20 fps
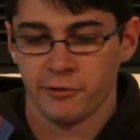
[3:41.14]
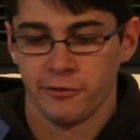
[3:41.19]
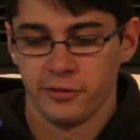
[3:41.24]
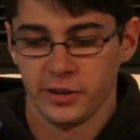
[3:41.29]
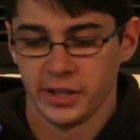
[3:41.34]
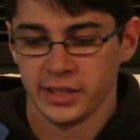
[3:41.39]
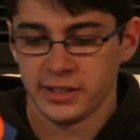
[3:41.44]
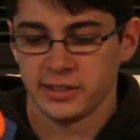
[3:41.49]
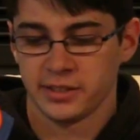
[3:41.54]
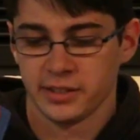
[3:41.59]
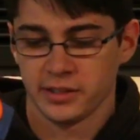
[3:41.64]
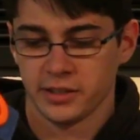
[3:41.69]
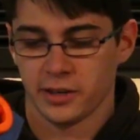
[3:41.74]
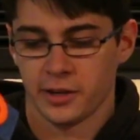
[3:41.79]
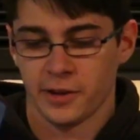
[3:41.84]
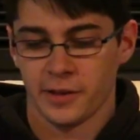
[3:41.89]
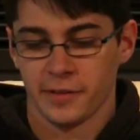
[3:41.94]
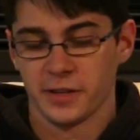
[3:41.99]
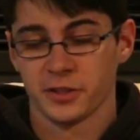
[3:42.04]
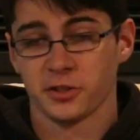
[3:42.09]
fit.
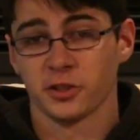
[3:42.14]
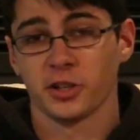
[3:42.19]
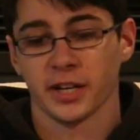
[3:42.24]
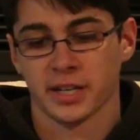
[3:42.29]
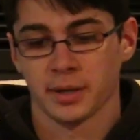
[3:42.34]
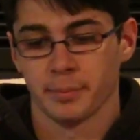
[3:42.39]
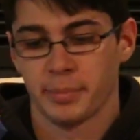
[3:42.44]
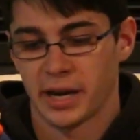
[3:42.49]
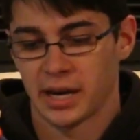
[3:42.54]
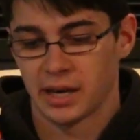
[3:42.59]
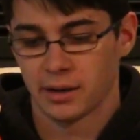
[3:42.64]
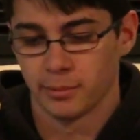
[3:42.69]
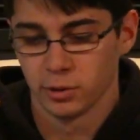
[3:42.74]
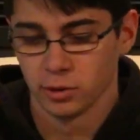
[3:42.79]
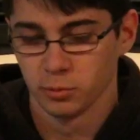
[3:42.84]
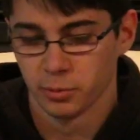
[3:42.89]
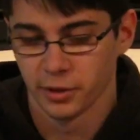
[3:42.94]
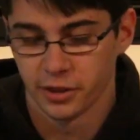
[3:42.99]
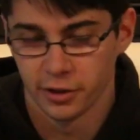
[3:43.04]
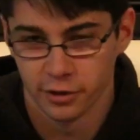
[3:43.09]
These are not
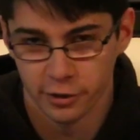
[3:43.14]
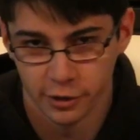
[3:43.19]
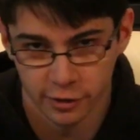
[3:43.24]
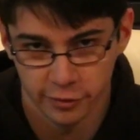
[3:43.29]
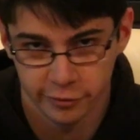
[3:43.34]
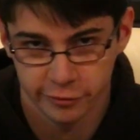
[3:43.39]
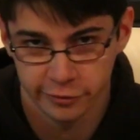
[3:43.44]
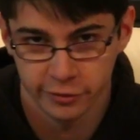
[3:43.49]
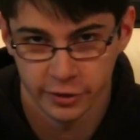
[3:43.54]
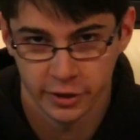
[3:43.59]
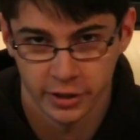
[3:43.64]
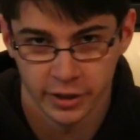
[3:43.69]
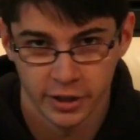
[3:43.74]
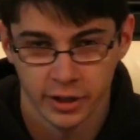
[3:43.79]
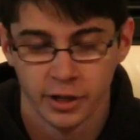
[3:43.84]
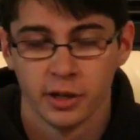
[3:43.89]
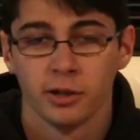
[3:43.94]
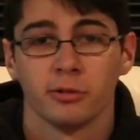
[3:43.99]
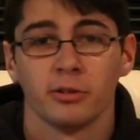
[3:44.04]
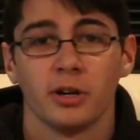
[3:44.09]
compatible with the
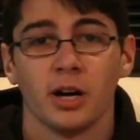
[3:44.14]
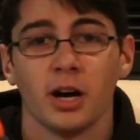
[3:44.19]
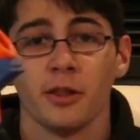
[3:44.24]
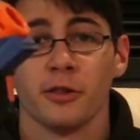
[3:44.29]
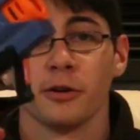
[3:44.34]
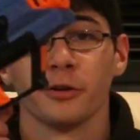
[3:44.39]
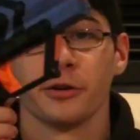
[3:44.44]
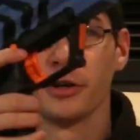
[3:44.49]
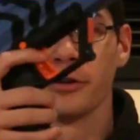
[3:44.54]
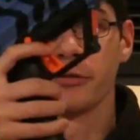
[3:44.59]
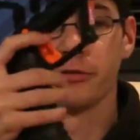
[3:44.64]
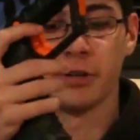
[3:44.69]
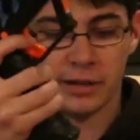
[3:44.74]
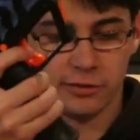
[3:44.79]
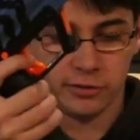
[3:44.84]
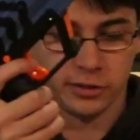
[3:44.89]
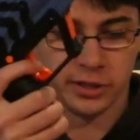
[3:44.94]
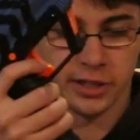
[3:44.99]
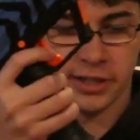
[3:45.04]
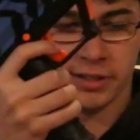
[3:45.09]
other Nerf
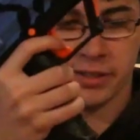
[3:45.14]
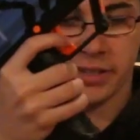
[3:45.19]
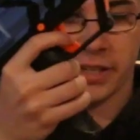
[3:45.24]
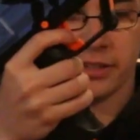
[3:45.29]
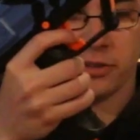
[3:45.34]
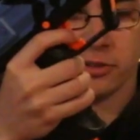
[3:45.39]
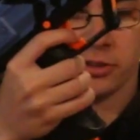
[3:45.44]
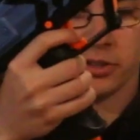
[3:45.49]
Rival guns. As